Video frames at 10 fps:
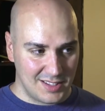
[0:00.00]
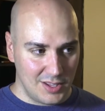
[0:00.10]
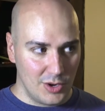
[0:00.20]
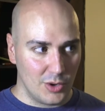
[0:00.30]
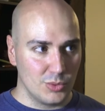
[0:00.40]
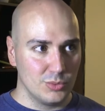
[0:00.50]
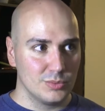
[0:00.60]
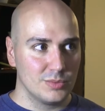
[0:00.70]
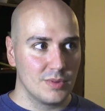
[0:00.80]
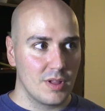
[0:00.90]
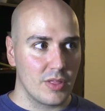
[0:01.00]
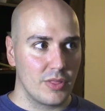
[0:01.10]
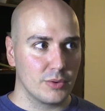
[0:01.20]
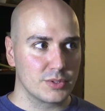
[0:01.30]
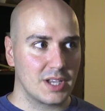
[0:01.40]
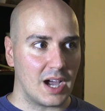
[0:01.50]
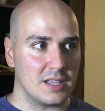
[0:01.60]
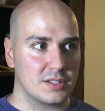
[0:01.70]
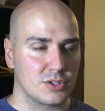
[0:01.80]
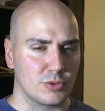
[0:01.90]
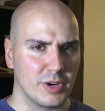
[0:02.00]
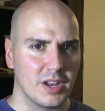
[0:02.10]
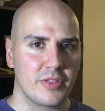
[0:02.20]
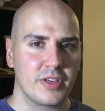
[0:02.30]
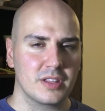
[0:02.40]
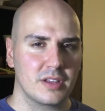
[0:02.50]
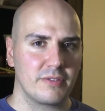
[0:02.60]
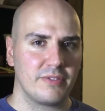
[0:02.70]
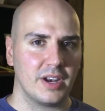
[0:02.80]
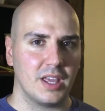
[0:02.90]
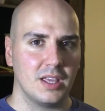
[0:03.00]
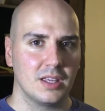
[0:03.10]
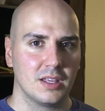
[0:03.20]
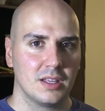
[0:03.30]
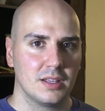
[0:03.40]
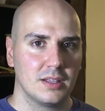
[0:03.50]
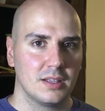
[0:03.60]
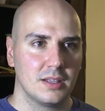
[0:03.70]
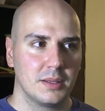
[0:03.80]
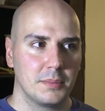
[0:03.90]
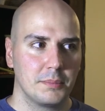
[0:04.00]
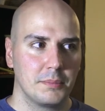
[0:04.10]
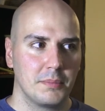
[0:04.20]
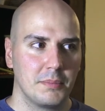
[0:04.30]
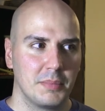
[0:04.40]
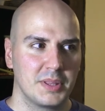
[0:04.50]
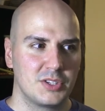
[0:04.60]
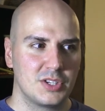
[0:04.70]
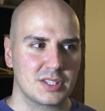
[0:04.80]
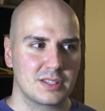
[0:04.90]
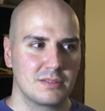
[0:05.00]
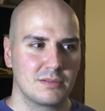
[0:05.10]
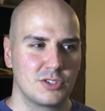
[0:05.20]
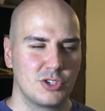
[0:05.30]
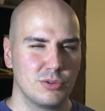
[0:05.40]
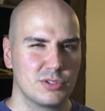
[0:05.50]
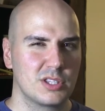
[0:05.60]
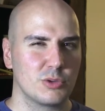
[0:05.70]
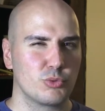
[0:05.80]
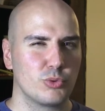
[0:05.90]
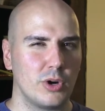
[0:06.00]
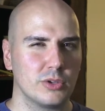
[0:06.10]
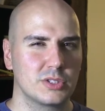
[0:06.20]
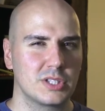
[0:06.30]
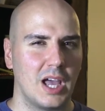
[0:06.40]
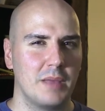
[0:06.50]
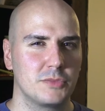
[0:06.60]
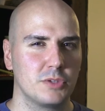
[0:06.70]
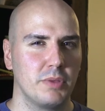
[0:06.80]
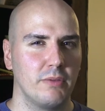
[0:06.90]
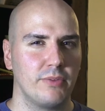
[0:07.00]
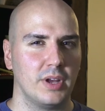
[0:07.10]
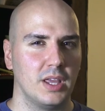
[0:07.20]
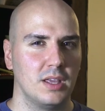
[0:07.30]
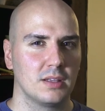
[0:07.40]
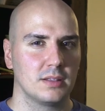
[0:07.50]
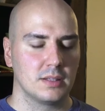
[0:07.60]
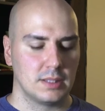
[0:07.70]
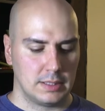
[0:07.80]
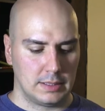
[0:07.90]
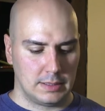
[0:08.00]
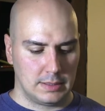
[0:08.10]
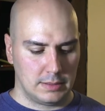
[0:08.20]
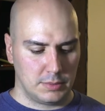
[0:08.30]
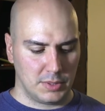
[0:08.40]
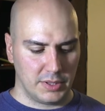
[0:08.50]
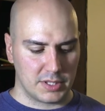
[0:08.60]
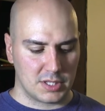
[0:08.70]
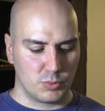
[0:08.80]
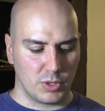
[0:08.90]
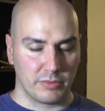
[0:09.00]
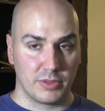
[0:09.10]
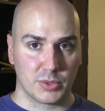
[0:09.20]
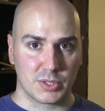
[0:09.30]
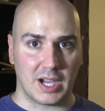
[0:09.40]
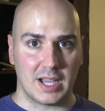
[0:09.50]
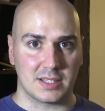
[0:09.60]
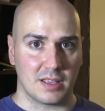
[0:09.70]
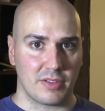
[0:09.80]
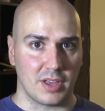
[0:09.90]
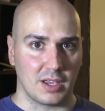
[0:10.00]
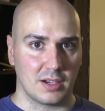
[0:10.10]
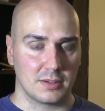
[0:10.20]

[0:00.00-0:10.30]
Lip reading: You know, those guys who really think they're funny, but just choose the wrong time to be funny? Well, this is one of those guys, I think.